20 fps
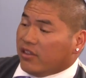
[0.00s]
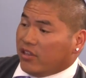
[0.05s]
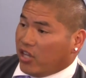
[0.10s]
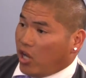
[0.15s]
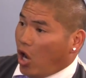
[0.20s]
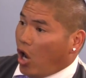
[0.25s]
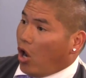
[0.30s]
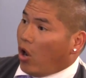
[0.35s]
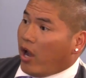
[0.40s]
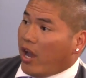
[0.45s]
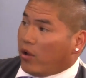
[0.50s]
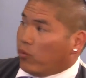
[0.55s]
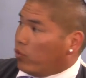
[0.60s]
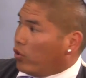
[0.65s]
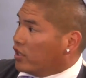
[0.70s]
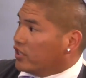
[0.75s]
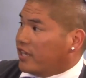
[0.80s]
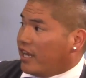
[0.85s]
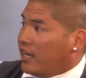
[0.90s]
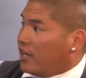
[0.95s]
they all had
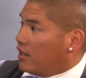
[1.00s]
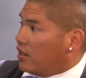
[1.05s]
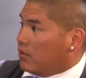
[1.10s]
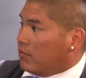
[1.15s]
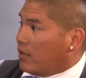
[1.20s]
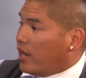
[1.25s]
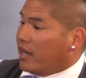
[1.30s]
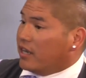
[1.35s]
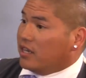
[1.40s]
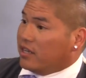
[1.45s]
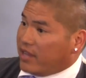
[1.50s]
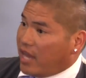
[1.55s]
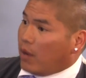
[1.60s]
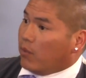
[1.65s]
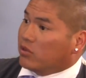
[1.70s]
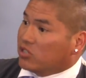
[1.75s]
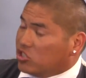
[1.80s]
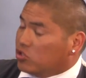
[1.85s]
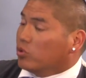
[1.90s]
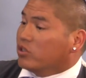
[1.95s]
one candidate in mind, and that
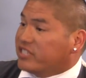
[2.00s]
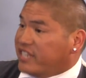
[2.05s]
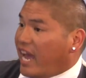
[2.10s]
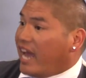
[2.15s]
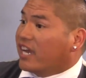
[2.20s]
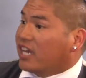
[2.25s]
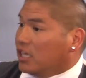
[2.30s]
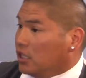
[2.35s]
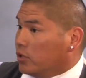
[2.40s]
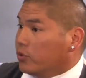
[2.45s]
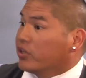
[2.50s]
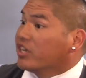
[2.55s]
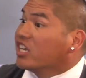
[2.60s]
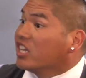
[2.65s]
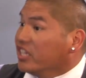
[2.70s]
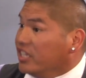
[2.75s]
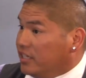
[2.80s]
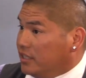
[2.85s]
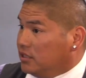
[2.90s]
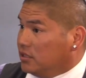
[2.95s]
was to attack Hillary
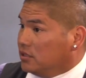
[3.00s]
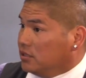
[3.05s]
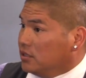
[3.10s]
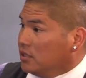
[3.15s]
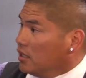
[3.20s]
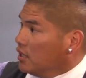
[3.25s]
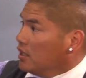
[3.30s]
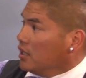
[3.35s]
Clinton.